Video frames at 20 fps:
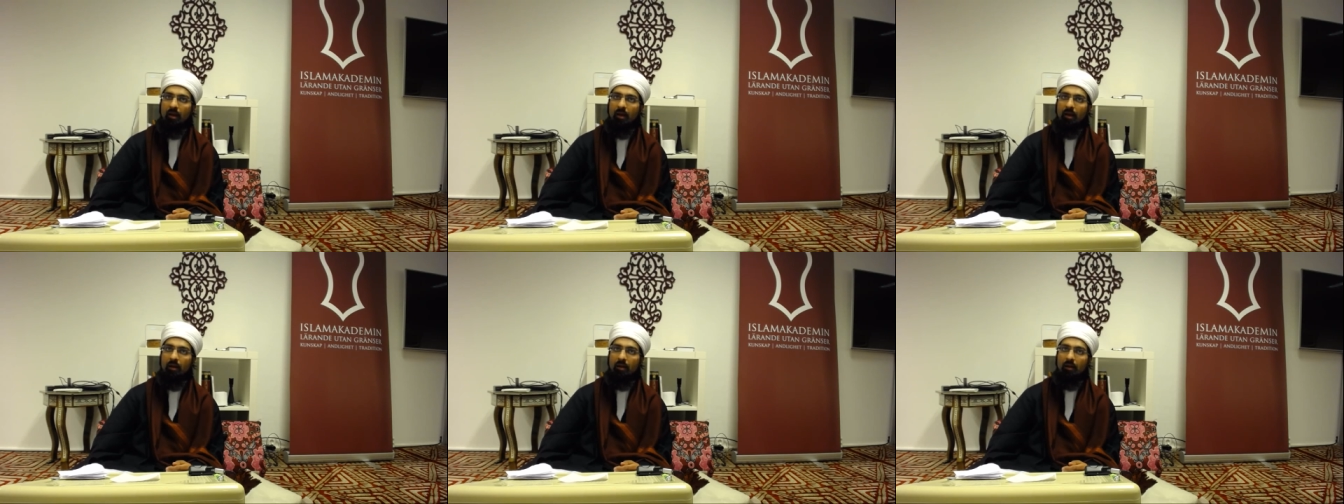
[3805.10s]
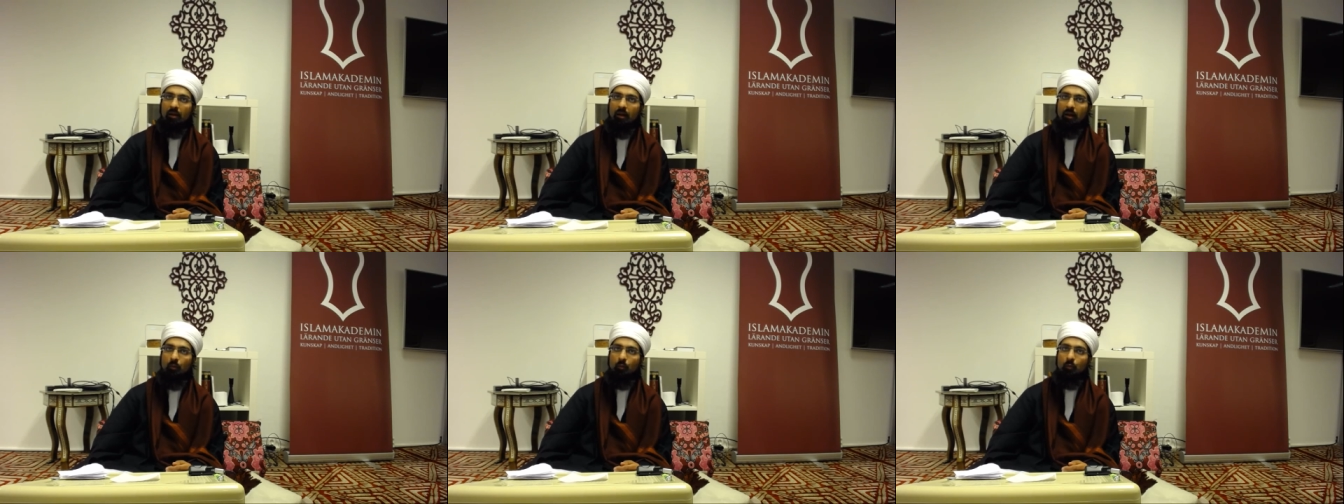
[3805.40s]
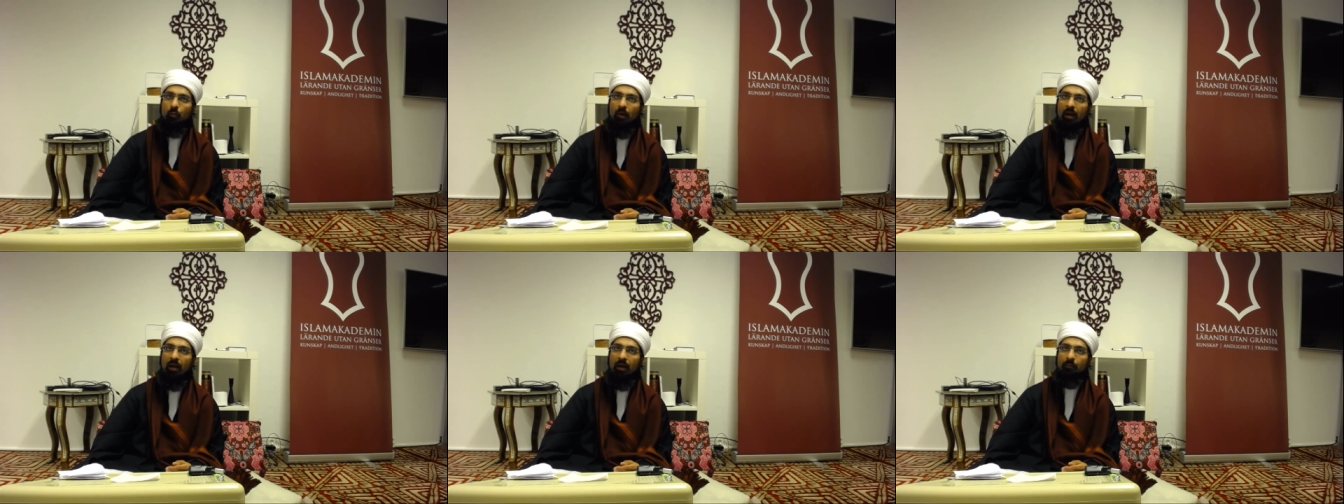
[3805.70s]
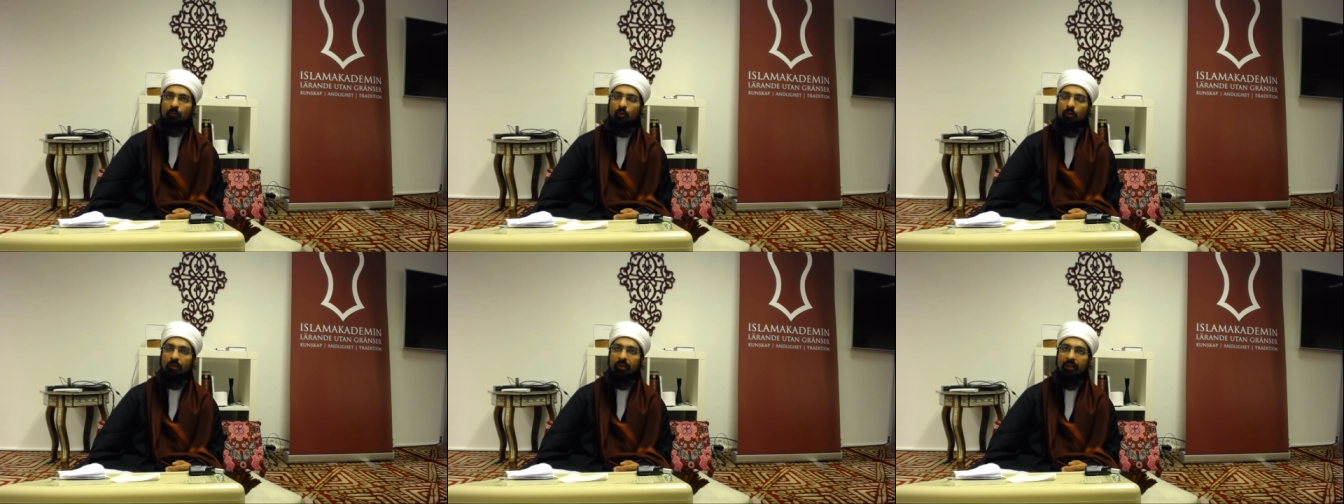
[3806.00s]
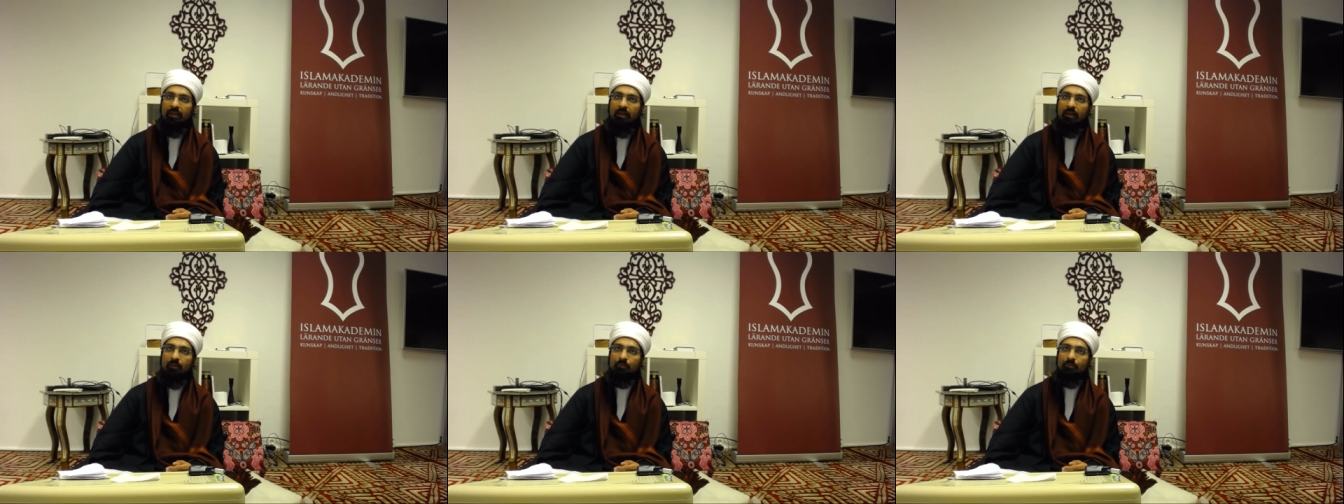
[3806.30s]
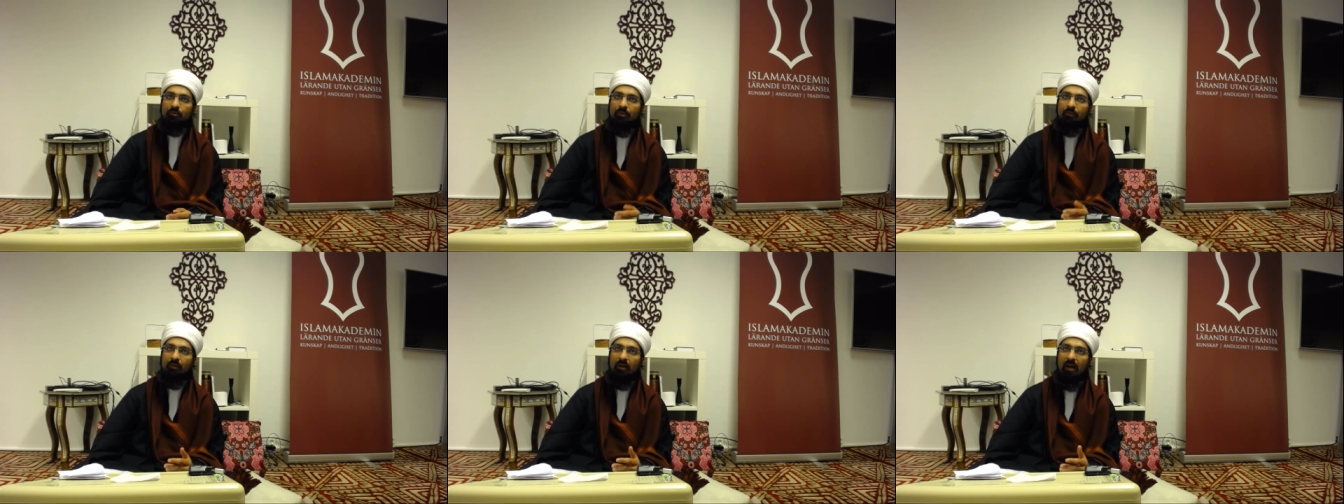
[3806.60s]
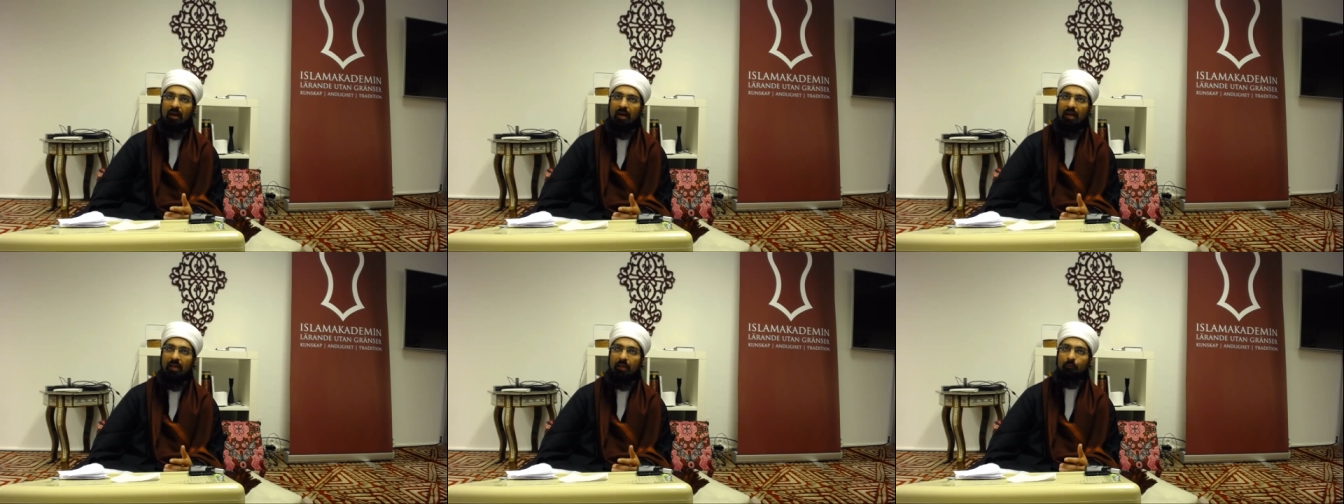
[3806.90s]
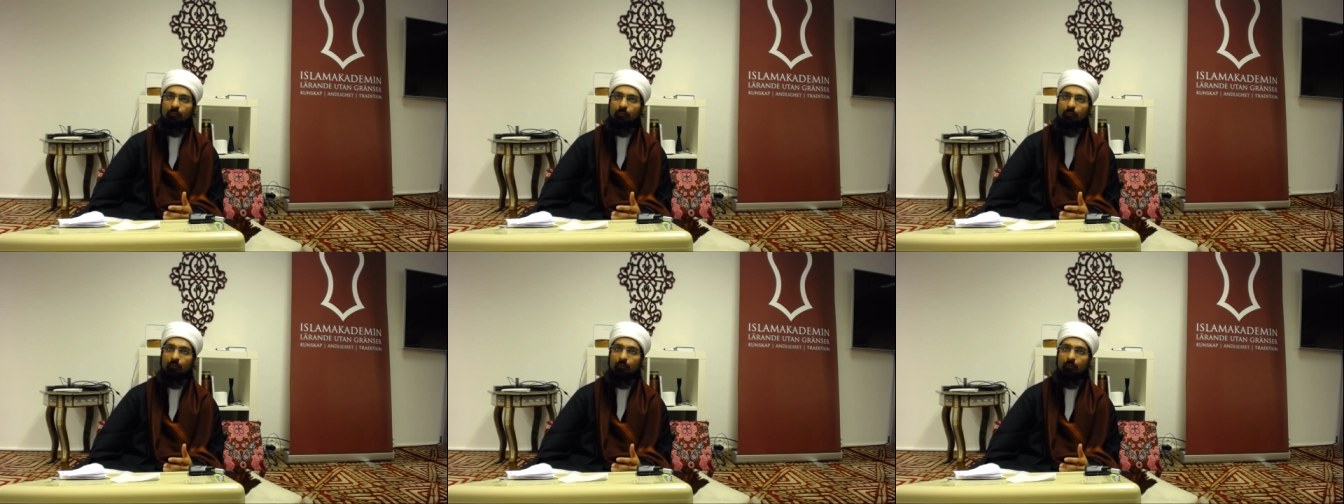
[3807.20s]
Qawwamun, it comes from qa'im,